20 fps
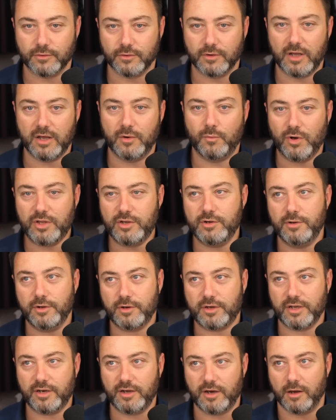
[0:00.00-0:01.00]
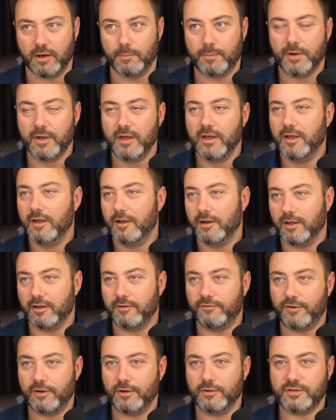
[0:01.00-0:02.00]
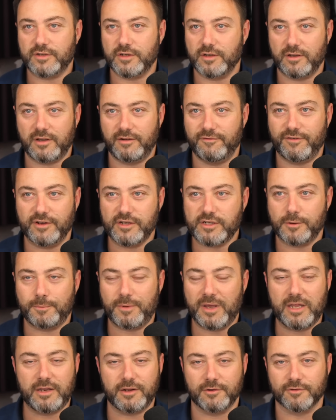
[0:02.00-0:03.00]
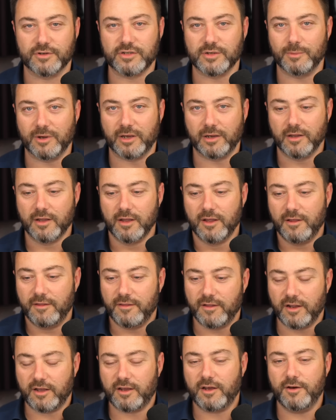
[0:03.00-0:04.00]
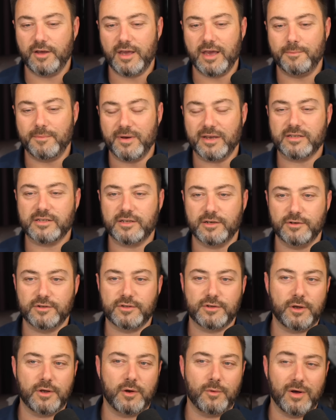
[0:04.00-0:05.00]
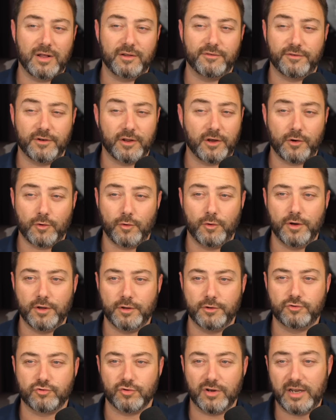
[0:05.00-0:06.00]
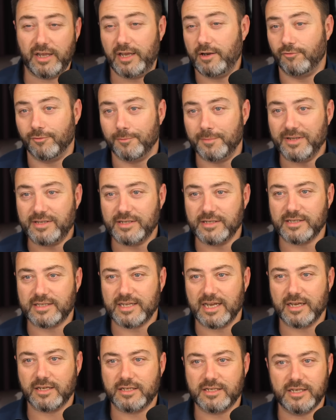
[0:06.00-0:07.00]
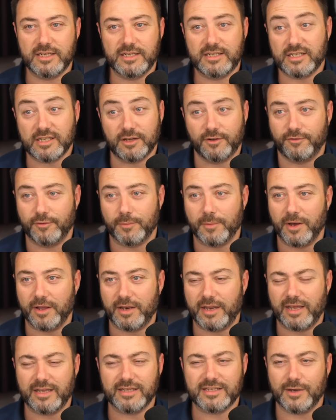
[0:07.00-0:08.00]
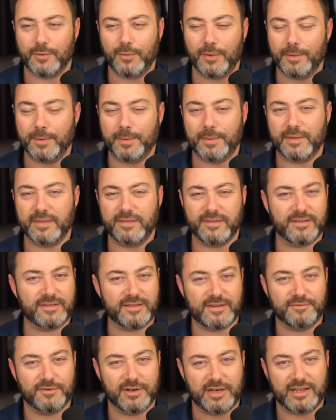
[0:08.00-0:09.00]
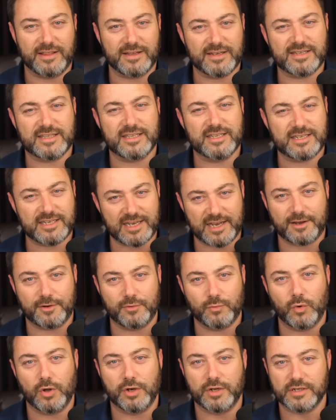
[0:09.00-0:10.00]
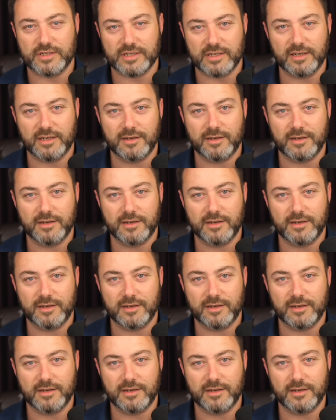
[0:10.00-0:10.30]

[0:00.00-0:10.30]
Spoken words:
And when you look it up, like if you go to Investopedia or something, they're like, oh yeah, Mexico's doing well for like oil drilling, remittance taxes, silver mining. It's like, well, really, that's the second one, is it?